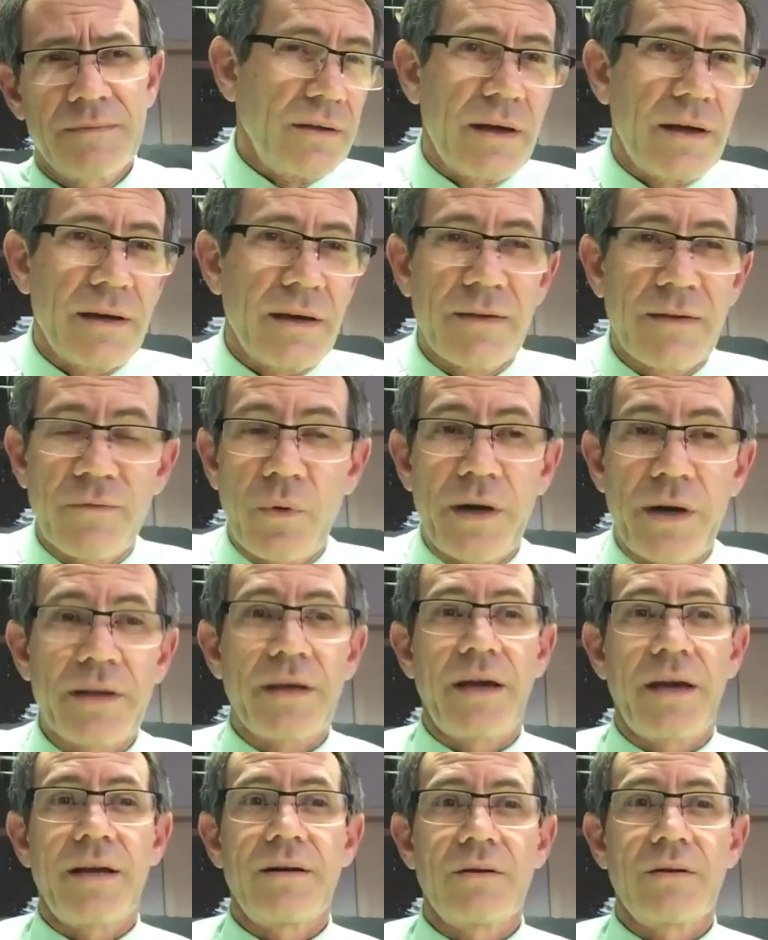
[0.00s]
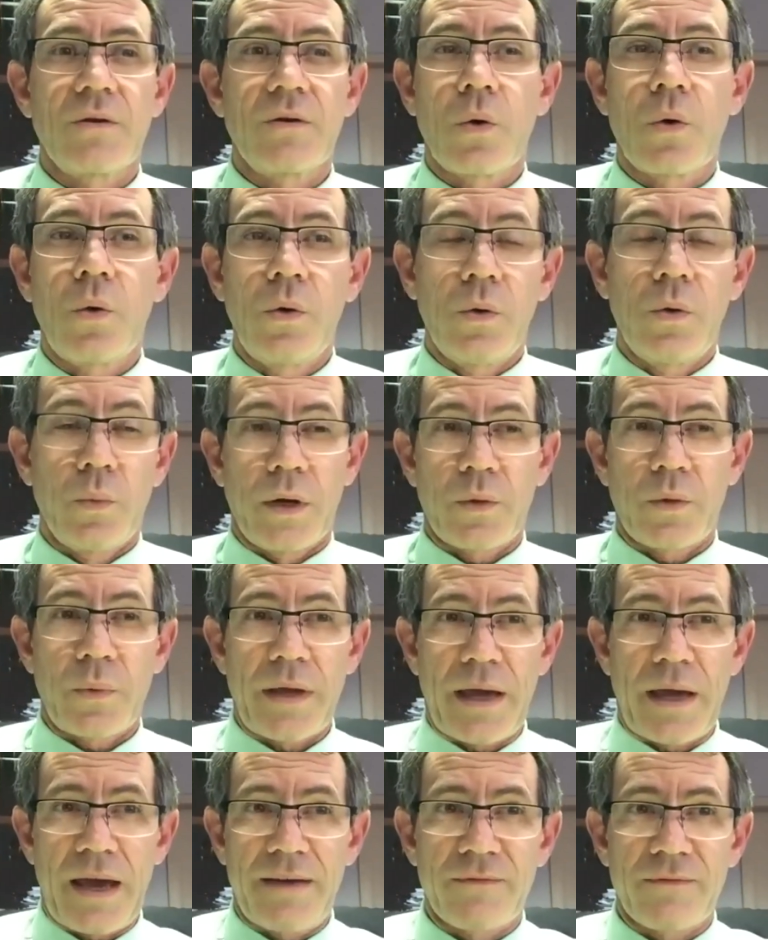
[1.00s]
If one can call what
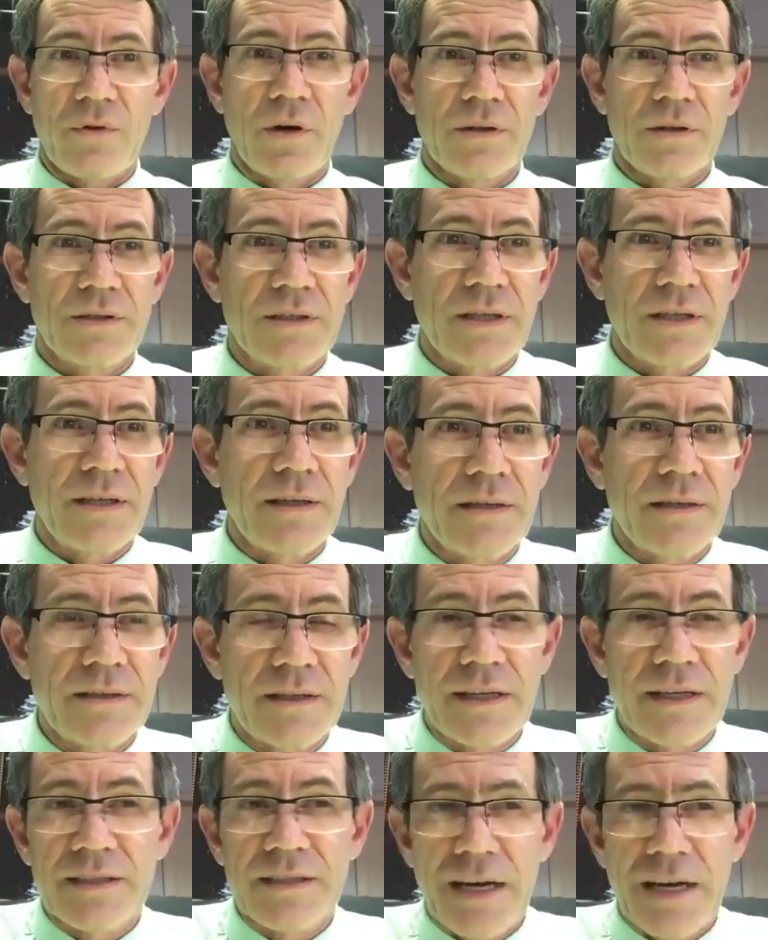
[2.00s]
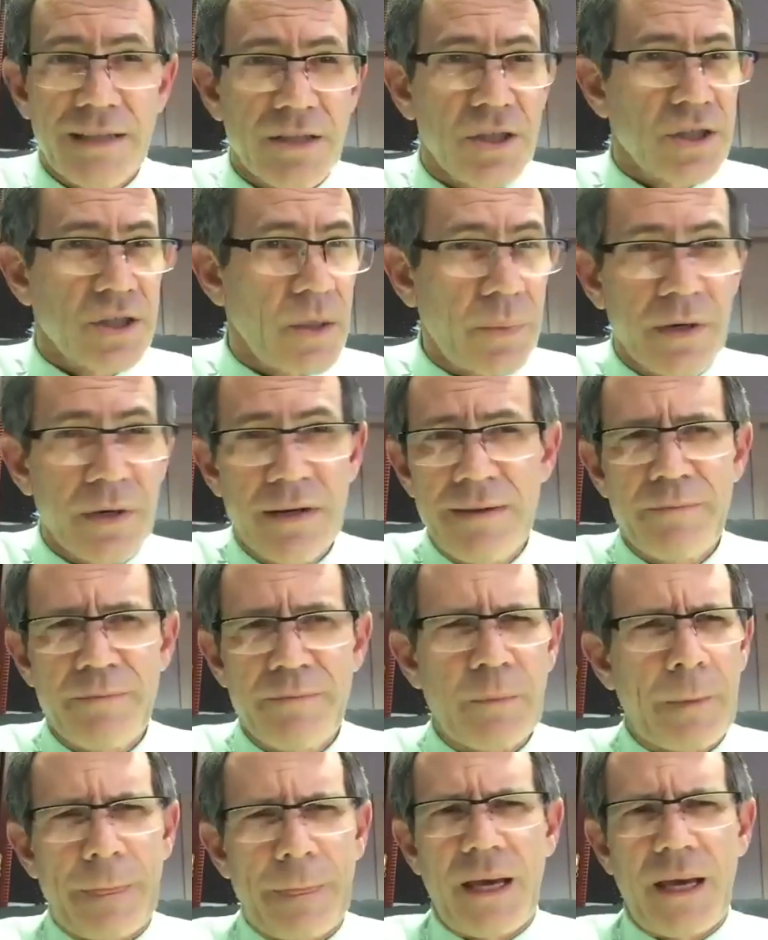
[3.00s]
we have got dictatorship,
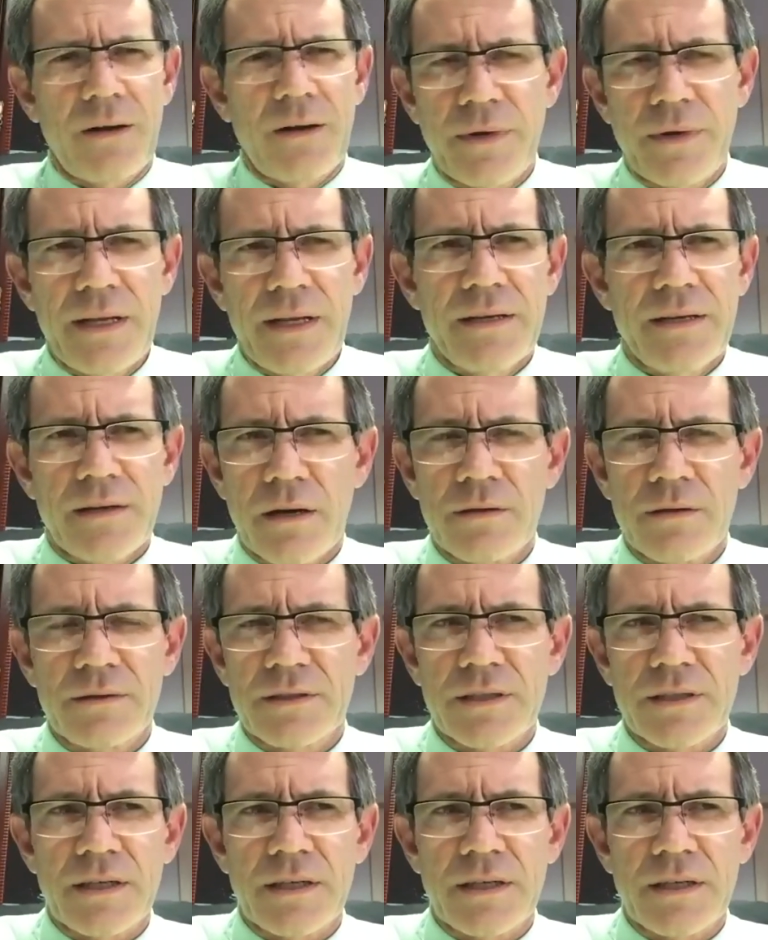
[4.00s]
I really don't.